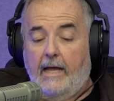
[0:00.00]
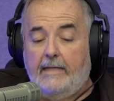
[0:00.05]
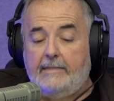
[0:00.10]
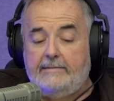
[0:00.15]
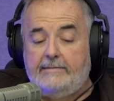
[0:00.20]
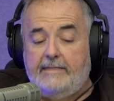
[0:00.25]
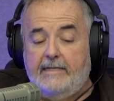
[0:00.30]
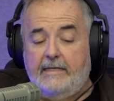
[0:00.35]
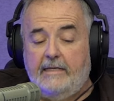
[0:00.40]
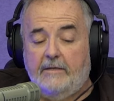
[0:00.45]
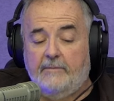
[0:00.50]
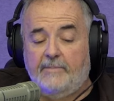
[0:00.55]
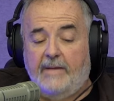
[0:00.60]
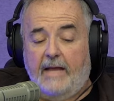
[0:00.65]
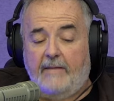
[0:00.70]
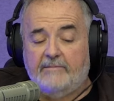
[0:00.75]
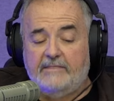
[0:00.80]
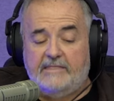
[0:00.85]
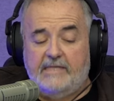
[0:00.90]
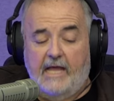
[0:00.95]
Dear
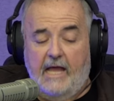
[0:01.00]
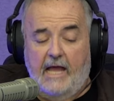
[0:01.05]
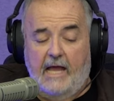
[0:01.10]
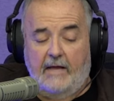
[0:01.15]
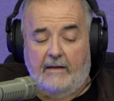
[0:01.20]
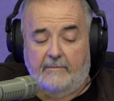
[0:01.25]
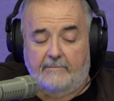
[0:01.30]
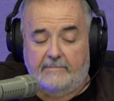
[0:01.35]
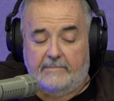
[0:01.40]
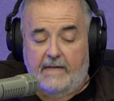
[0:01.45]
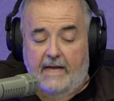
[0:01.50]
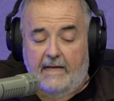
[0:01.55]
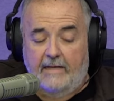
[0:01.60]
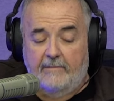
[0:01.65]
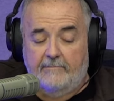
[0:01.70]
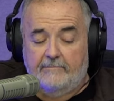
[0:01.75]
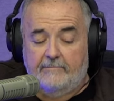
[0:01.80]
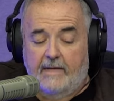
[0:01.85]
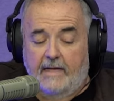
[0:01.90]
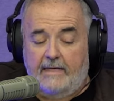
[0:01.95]
Bob and Tom,
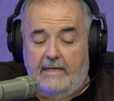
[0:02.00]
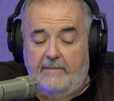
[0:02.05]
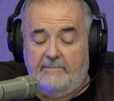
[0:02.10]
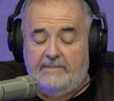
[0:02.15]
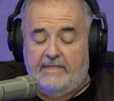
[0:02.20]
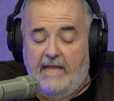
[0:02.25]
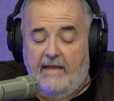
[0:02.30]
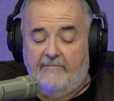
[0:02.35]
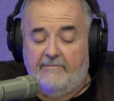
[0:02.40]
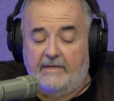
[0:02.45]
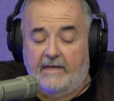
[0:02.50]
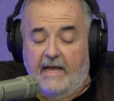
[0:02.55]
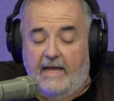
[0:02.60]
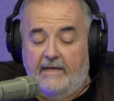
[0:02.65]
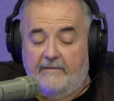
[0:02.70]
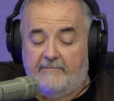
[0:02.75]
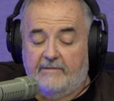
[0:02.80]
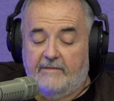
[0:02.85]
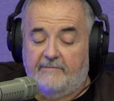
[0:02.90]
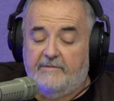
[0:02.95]
my name's Kevin. I
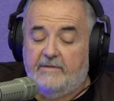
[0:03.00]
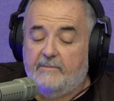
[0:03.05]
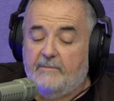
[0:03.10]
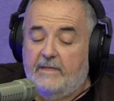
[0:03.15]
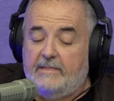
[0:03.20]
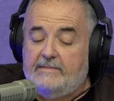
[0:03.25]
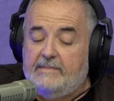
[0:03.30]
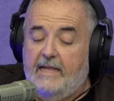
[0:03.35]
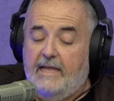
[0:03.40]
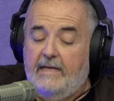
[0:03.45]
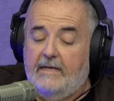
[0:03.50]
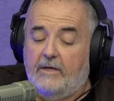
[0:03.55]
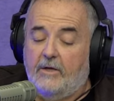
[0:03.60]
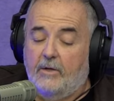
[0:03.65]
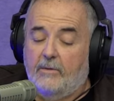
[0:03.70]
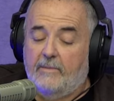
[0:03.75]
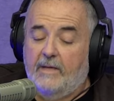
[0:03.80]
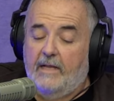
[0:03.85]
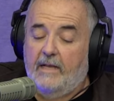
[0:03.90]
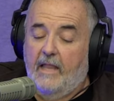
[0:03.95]
have lived in Montana
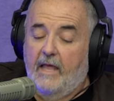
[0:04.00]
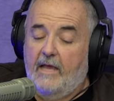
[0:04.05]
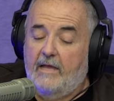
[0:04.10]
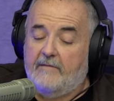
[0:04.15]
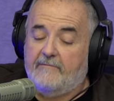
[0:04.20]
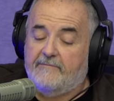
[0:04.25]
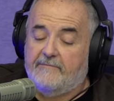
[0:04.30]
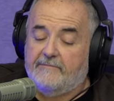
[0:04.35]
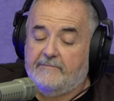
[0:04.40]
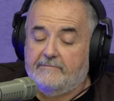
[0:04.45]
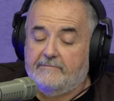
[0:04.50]
all my life.